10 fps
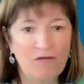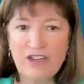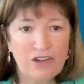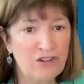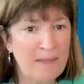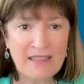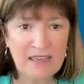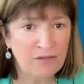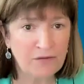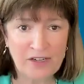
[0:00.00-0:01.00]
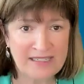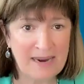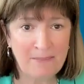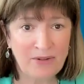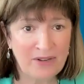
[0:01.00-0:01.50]
research methods, for
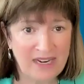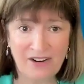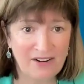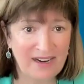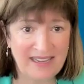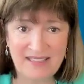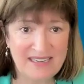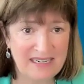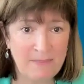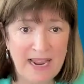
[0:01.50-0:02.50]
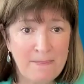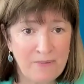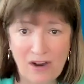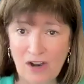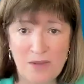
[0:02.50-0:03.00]
example, here in the DBA
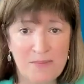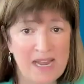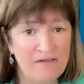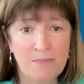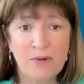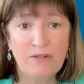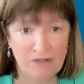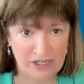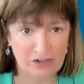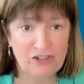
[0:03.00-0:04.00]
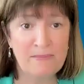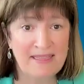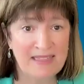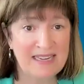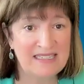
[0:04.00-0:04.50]
program. You might even put research
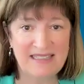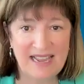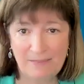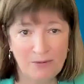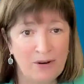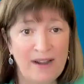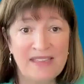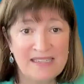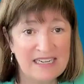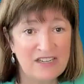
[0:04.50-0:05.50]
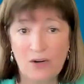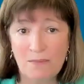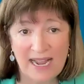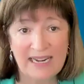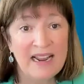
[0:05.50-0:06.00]
methods, and then in parentheses, you
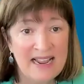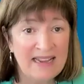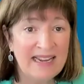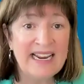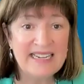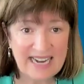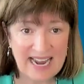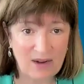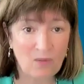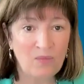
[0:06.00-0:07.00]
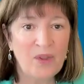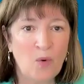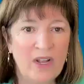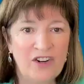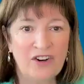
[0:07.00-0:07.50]
might indicate
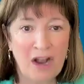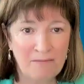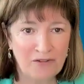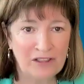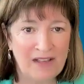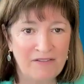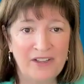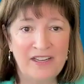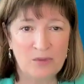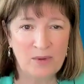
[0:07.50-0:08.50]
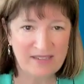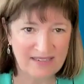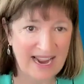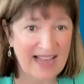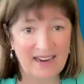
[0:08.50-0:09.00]
what your comfort level is with
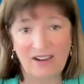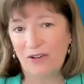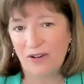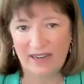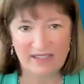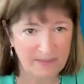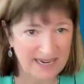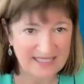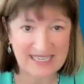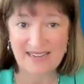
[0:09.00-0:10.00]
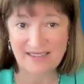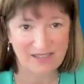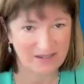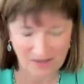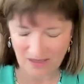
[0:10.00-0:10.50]
Stato or
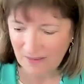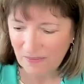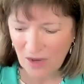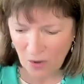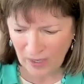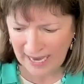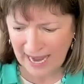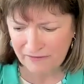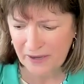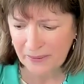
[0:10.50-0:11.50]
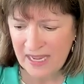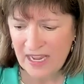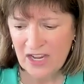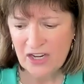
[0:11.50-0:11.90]
SPSS, what have you.